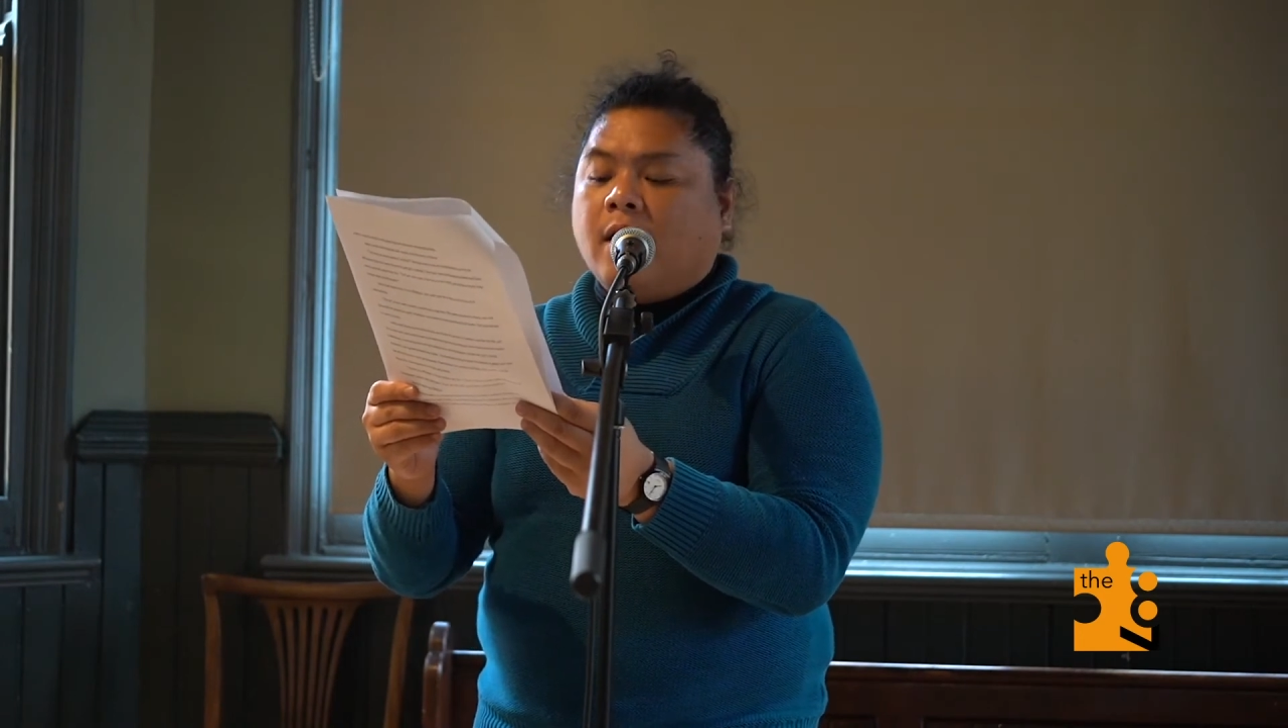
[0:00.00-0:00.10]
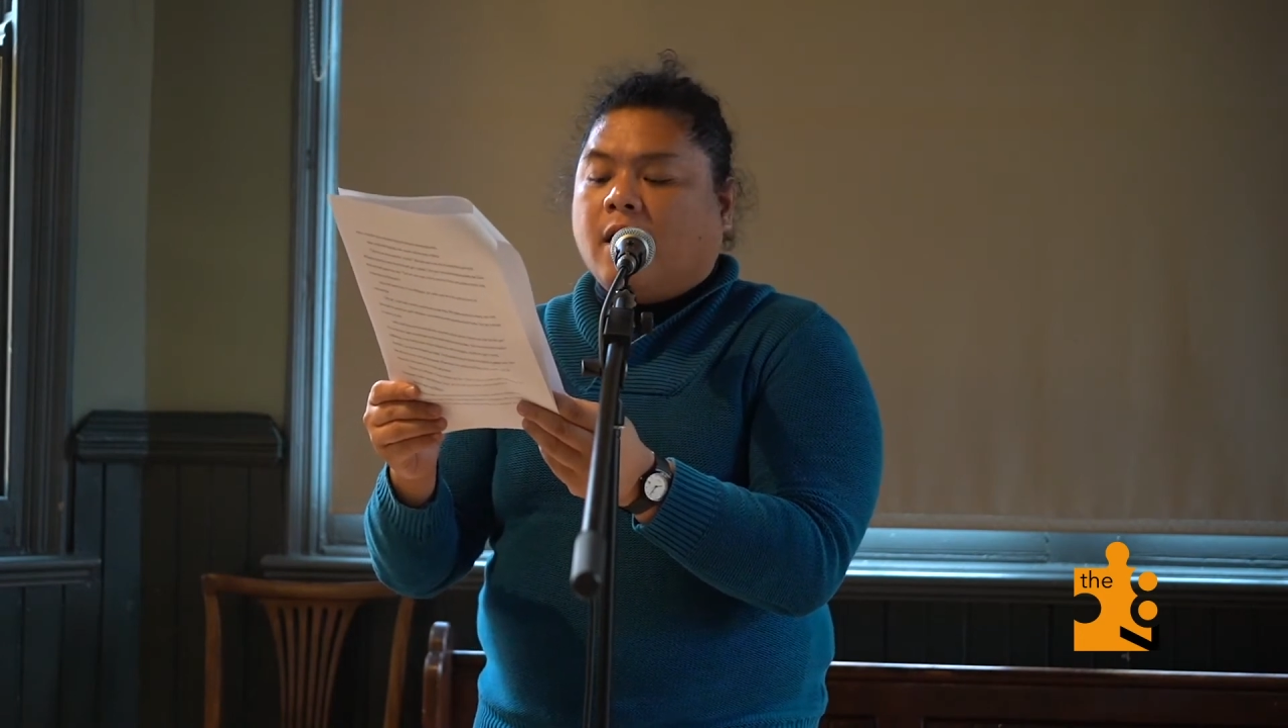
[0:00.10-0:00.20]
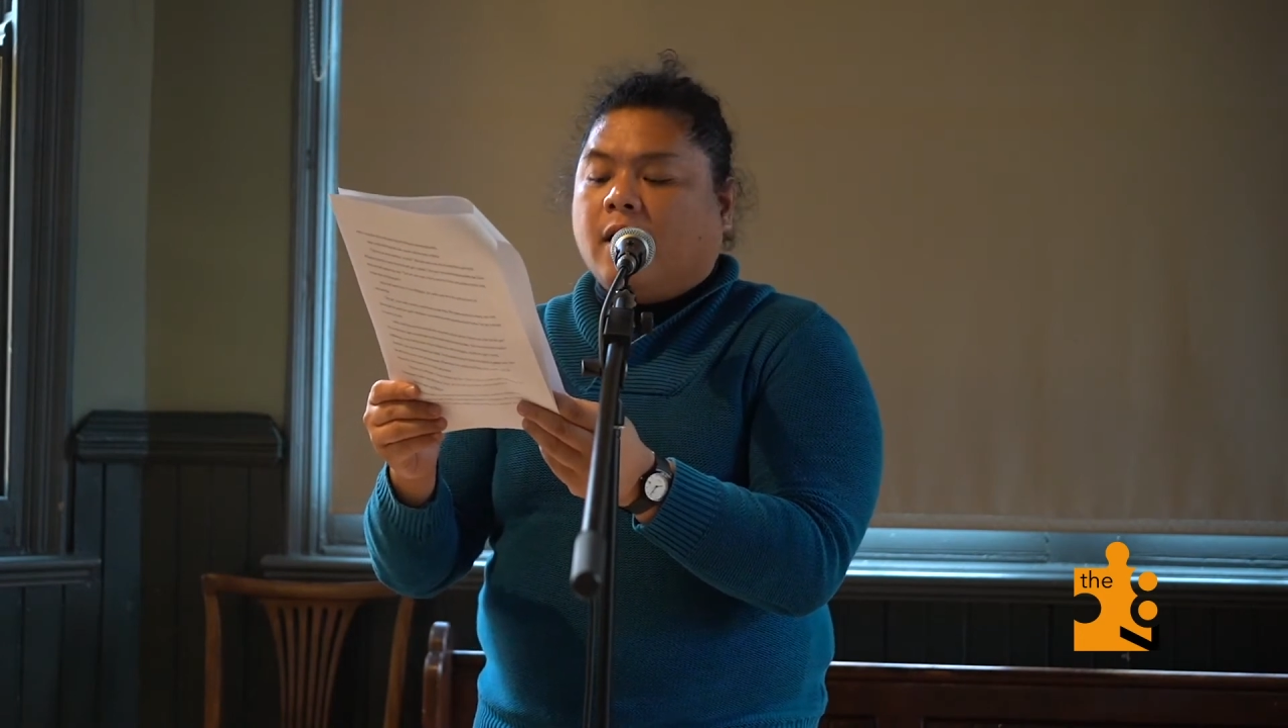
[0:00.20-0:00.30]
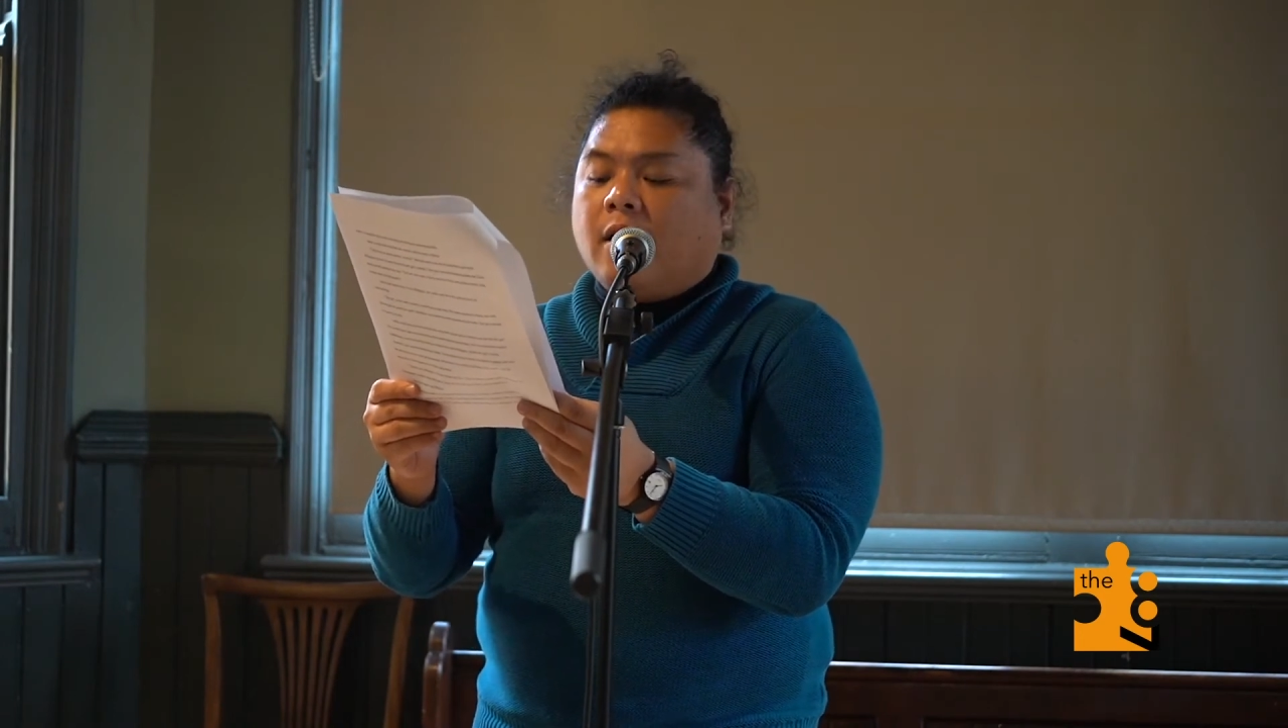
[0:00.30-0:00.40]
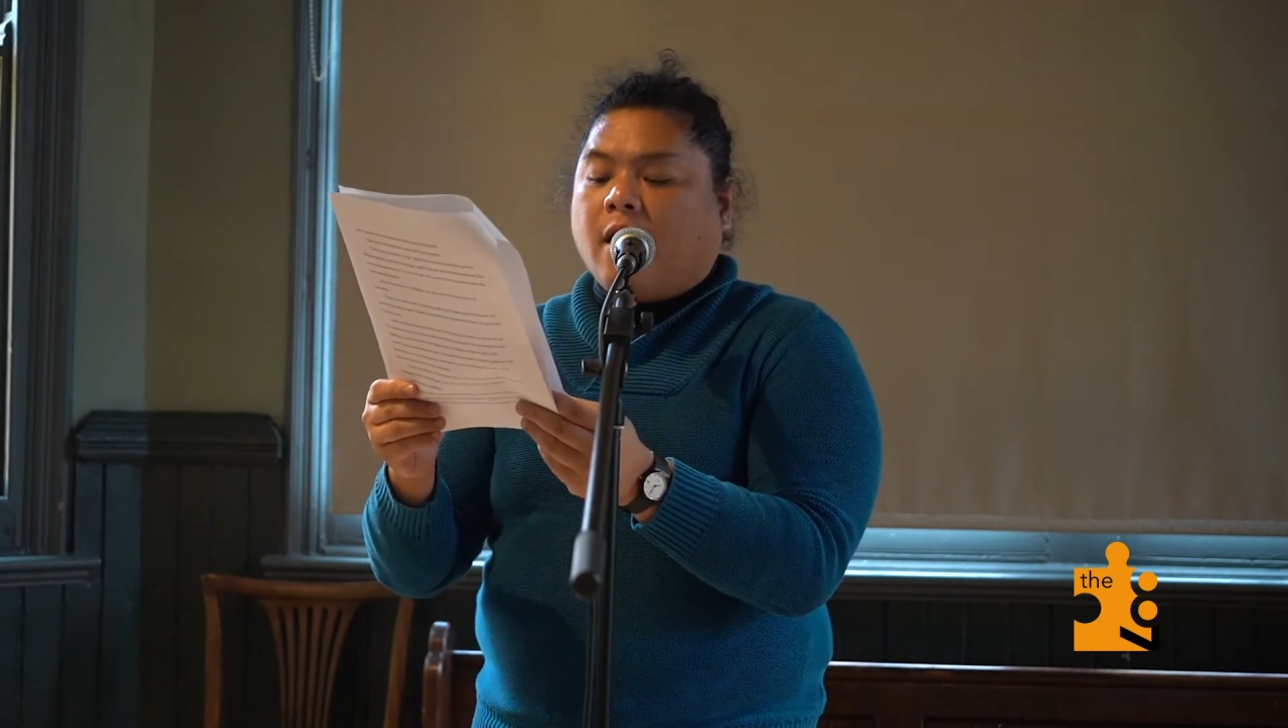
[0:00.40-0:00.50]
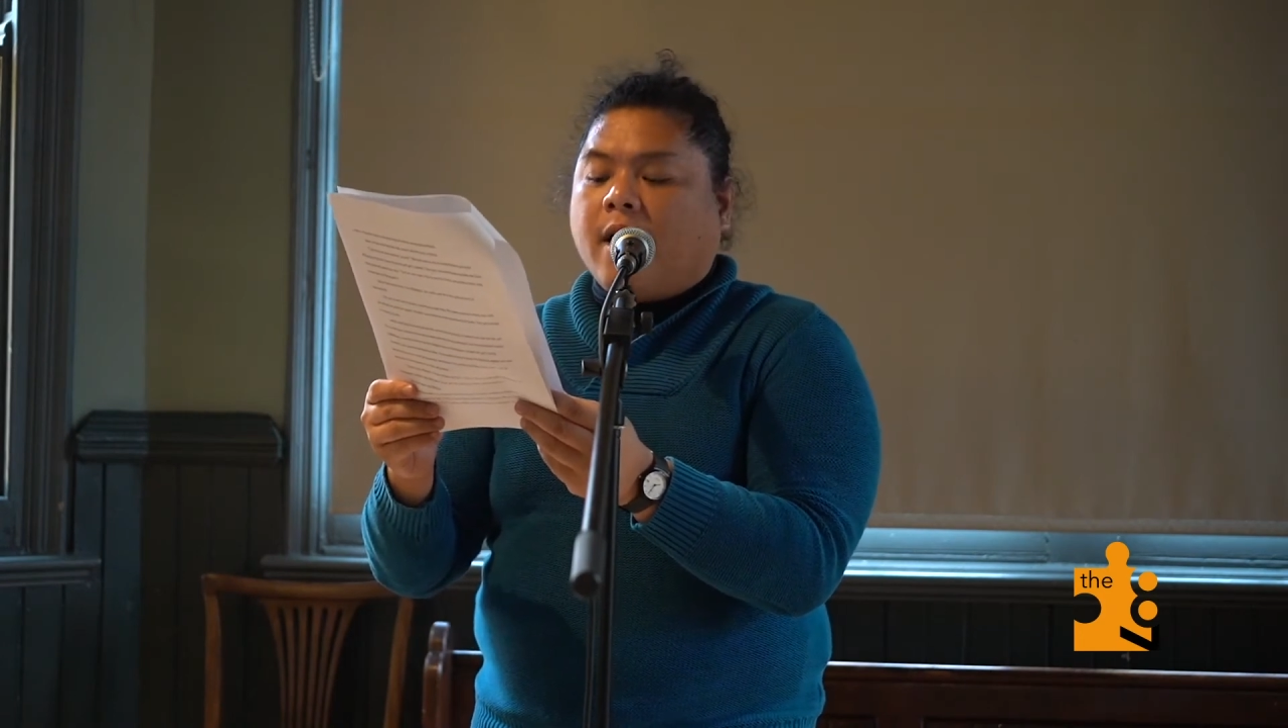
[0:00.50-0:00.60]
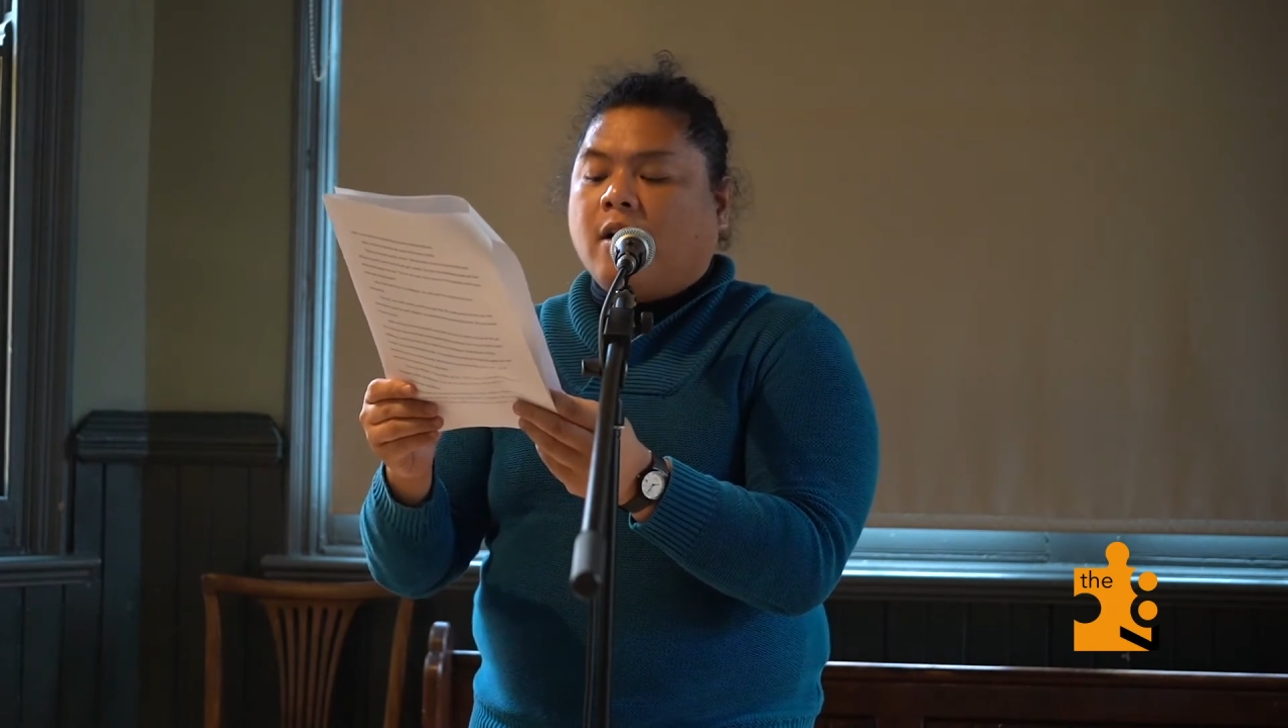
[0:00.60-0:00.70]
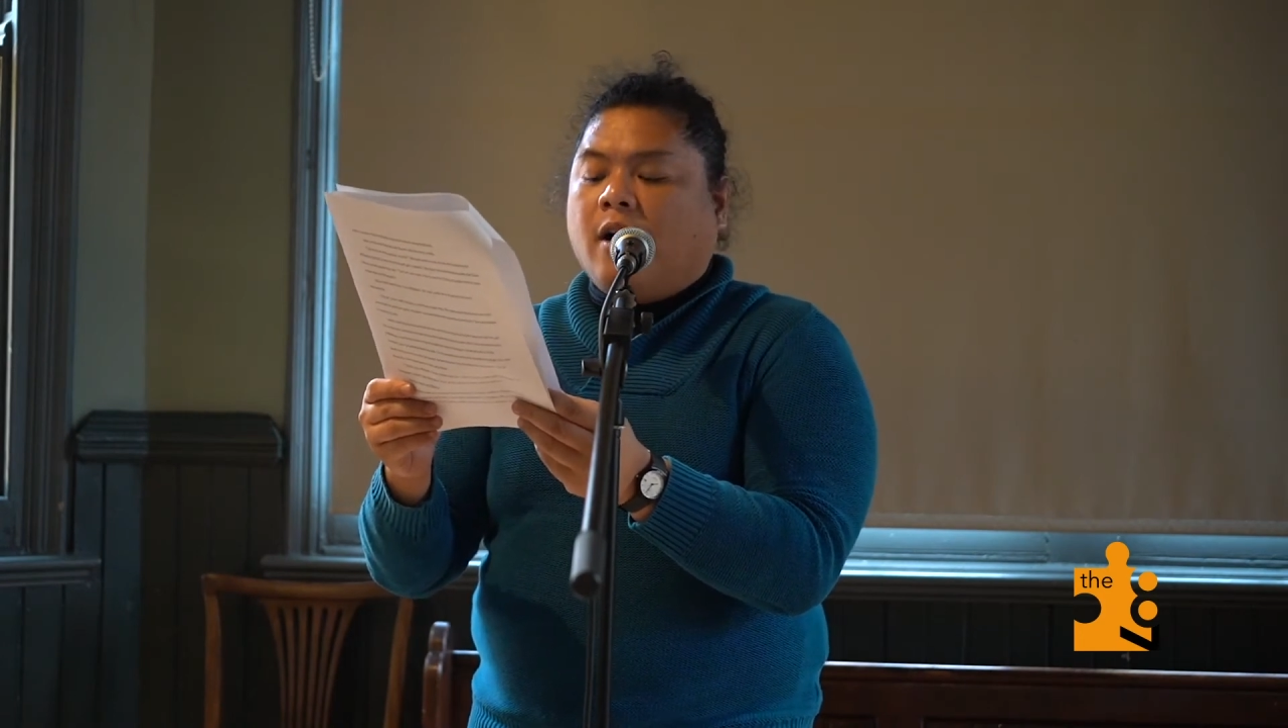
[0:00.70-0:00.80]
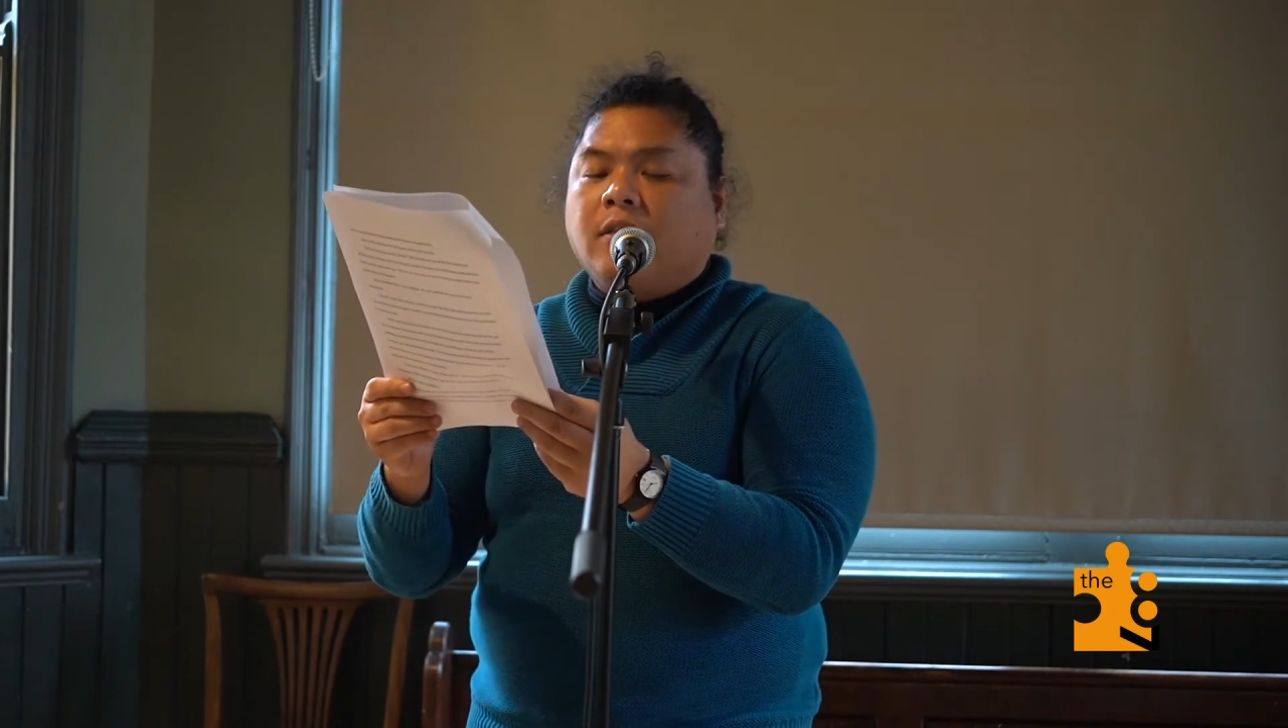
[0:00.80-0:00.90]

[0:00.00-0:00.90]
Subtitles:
and cut her in